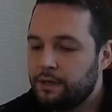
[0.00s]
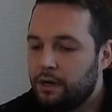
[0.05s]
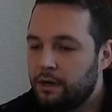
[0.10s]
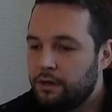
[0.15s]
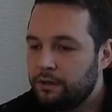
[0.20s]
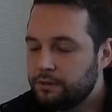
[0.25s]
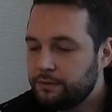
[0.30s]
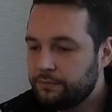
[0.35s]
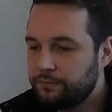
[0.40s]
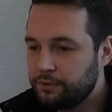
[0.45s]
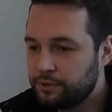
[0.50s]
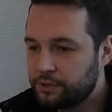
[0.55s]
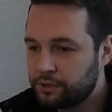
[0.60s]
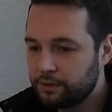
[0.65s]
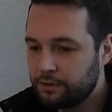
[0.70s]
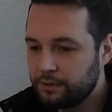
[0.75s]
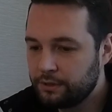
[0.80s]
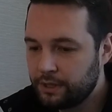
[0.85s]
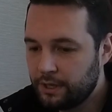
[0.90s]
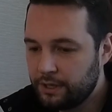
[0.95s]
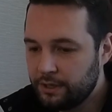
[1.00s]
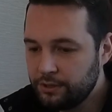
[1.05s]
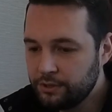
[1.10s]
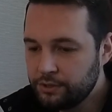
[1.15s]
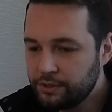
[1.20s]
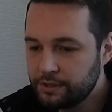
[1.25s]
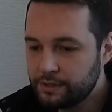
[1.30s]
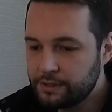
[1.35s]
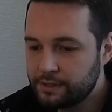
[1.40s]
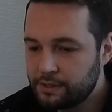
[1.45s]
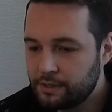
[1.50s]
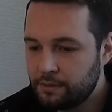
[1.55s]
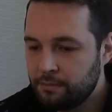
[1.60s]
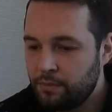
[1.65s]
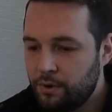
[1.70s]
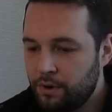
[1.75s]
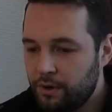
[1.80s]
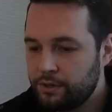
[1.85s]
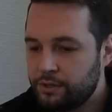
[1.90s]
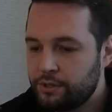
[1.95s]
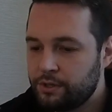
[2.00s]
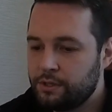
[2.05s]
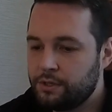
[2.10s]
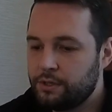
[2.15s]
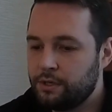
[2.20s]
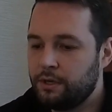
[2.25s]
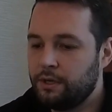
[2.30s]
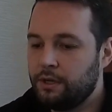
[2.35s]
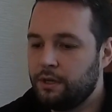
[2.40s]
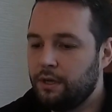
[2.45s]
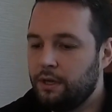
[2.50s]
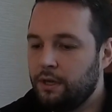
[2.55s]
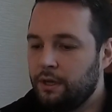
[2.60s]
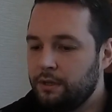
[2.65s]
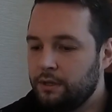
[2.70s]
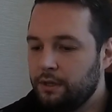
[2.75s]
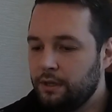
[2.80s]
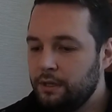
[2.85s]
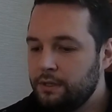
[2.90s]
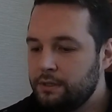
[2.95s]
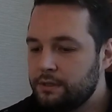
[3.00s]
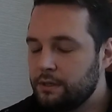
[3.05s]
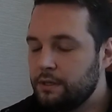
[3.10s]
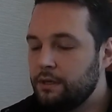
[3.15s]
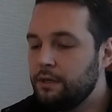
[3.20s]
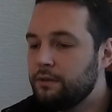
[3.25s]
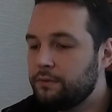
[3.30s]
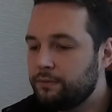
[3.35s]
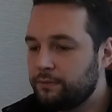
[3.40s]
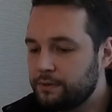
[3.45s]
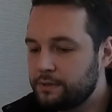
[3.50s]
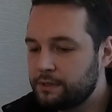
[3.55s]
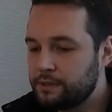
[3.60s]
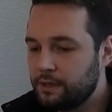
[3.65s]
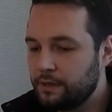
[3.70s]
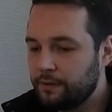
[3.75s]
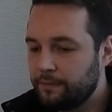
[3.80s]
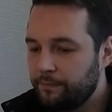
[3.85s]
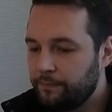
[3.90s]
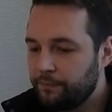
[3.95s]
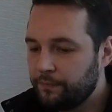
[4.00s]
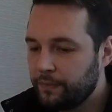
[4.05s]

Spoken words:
artificial intelligence emerged in its infancy.